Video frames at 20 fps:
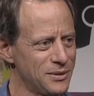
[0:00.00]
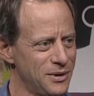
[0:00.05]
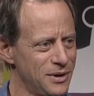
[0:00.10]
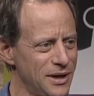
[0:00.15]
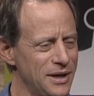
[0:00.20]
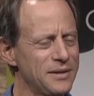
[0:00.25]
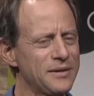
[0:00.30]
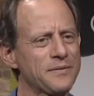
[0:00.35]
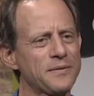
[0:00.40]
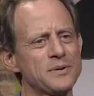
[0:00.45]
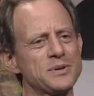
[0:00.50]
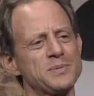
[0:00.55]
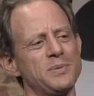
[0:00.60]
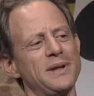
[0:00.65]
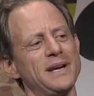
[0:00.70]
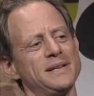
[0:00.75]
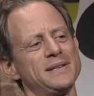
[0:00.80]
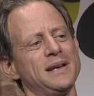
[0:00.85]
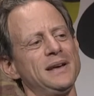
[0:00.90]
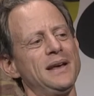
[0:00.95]
How did you get the place?
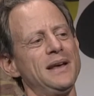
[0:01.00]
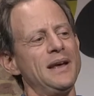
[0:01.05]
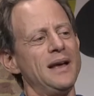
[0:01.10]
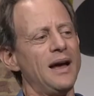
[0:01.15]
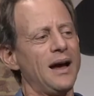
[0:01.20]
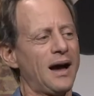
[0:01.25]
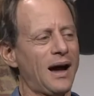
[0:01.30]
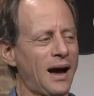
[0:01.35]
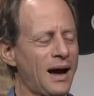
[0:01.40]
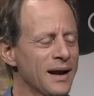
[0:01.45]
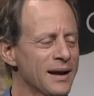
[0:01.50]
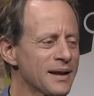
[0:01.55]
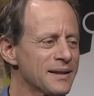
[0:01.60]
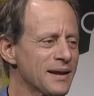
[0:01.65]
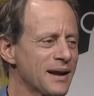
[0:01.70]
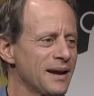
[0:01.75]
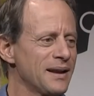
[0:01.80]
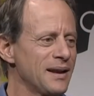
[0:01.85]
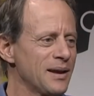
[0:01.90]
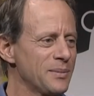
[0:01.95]
idea? I got
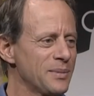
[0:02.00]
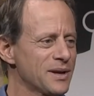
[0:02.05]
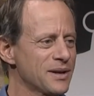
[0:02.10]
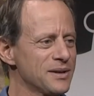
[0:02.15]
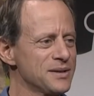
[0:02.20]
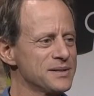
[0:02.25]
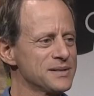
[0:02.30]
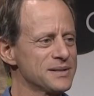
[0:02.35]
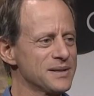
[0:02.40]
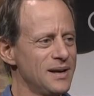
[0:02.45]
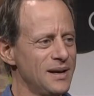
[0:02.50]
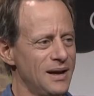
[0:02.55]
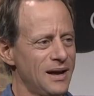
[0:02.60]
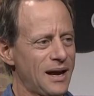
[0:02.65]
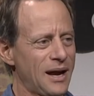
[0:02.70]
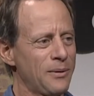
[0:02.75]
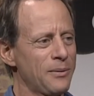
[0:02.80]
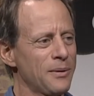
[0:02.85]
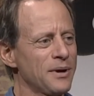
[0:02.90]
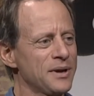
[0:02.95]
the idea because
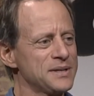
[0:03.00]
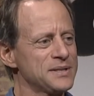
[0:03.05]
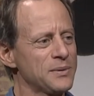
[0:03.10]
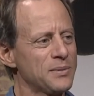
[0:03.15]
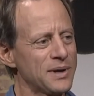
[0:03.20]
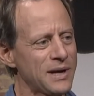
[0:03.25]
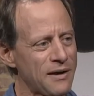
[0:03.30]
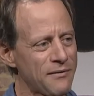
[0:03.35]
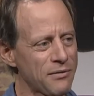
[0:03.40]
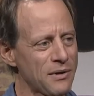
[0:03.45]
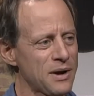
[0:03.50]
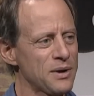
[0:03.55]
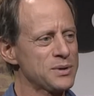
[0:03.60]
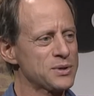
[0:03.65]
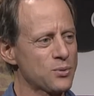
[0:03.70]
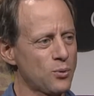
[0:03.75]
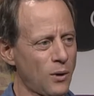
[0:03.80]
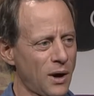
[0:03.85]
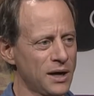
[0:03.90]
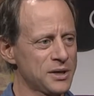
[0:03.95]
I realized that whenever I was
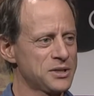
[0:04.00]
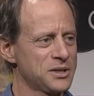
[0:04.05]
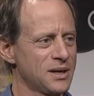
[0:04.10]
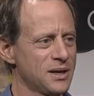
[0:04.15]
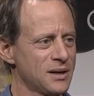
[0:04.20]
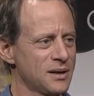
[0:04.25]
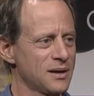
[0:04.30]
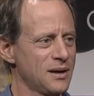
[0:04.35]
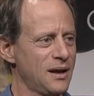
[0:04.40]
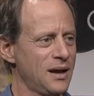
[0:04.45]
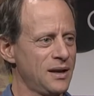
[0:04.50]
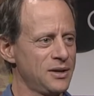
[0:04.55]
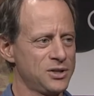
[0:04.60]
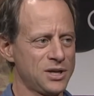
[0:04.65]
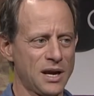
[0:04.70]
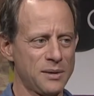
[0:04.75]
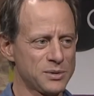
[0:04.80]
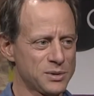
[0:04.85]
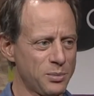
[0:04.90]
watching a James